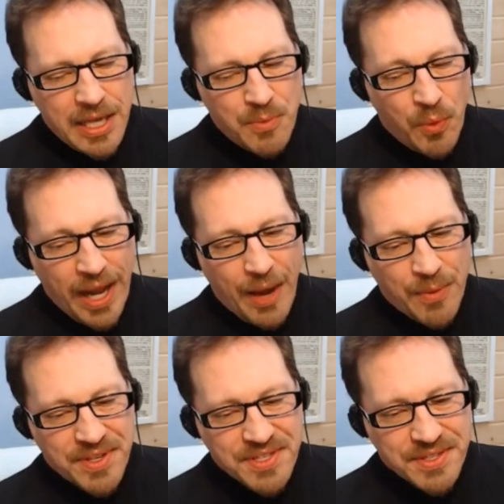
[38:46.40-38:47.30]
When I
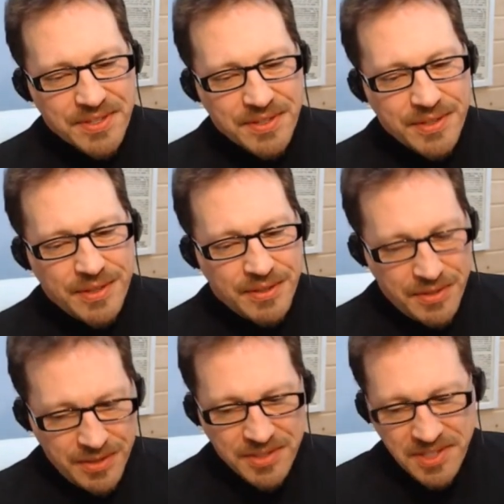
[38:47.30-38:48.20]
was
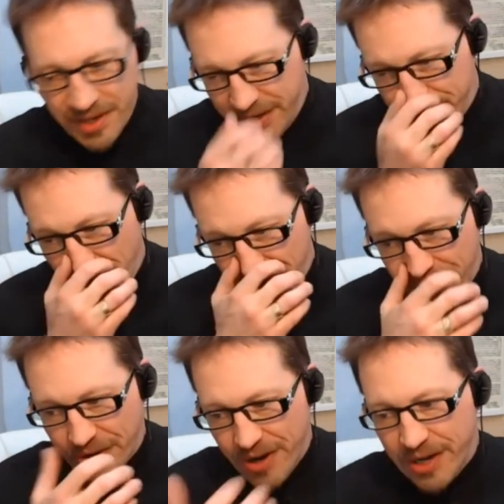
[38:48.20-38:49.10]
studying both
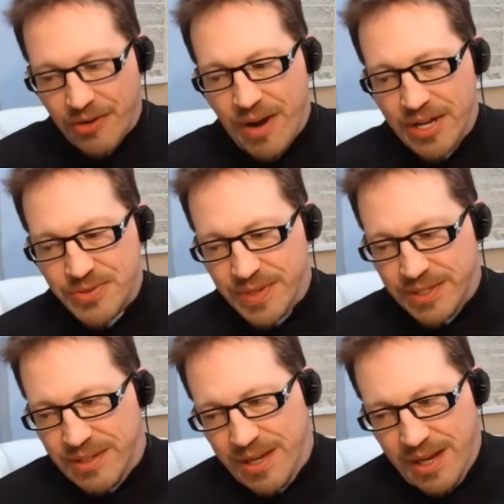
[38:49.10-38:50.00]
undergrad and graduate,
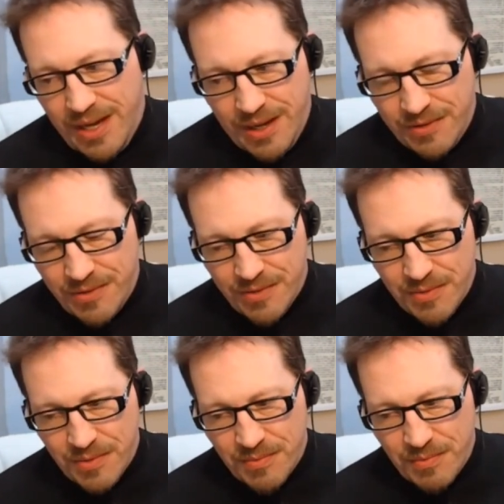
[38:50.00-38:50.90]
I
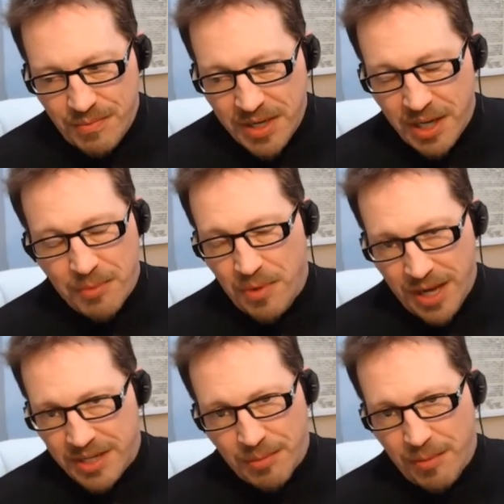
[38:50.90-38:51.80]

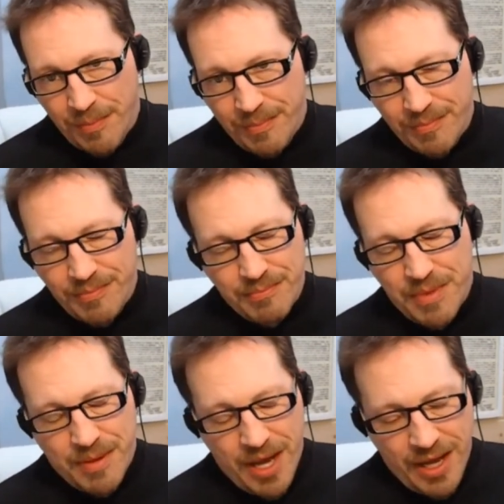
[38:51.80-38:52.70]
double
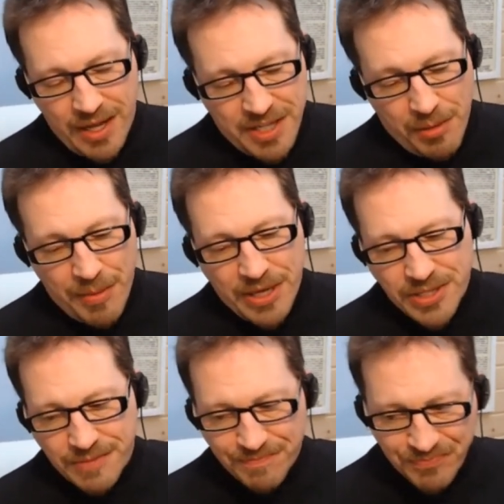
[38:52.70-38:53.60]

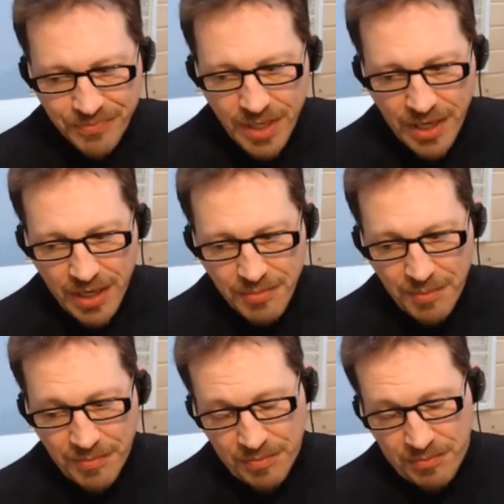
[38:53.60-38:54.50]
majored.
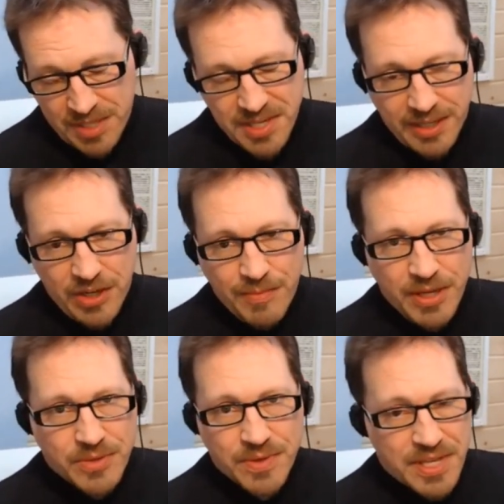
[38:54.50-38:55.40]
My secondary
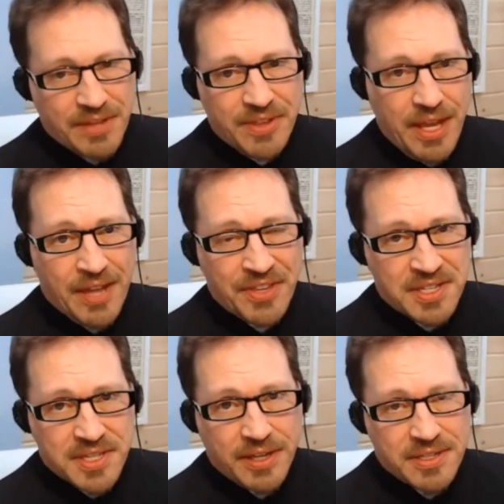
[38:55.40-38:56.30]
major was ethnic
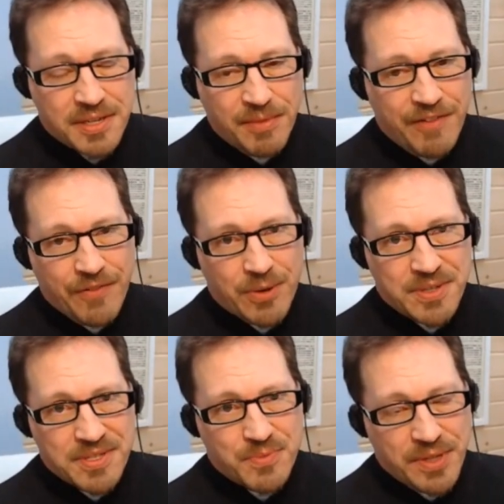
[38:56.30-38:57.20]
studies, and my
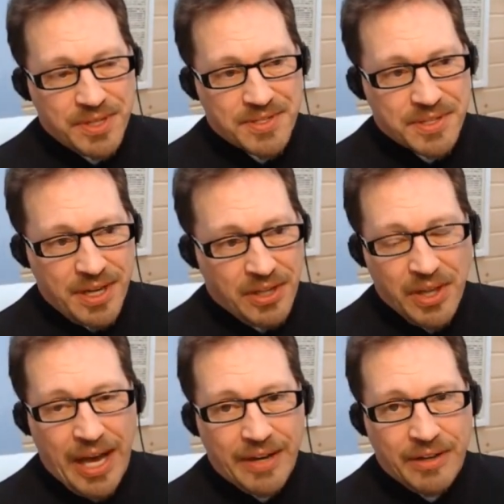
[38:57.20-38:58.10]
focus was a
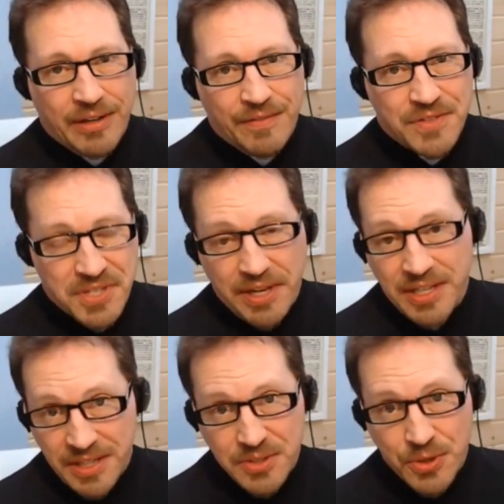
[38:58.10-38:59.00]
lot of
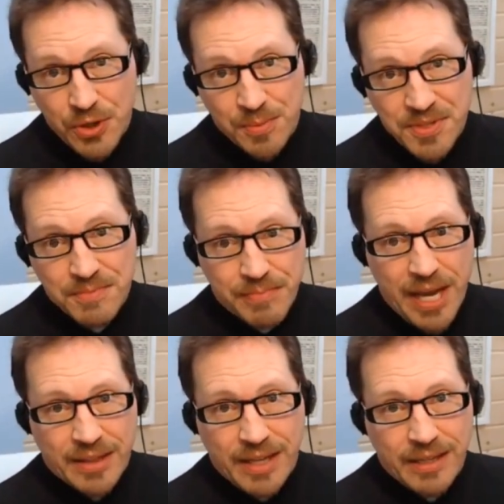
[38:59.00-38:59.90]
studying these groups
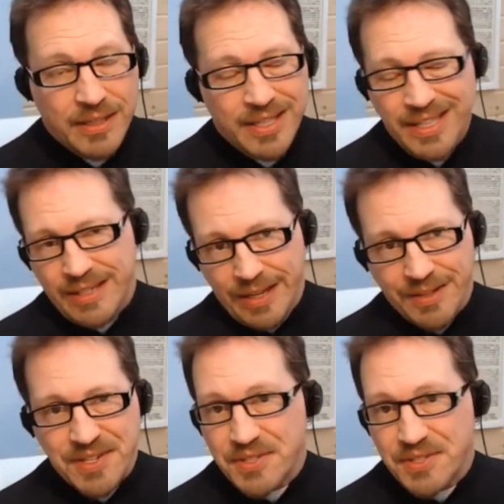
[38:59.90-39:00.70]
back then. Now, this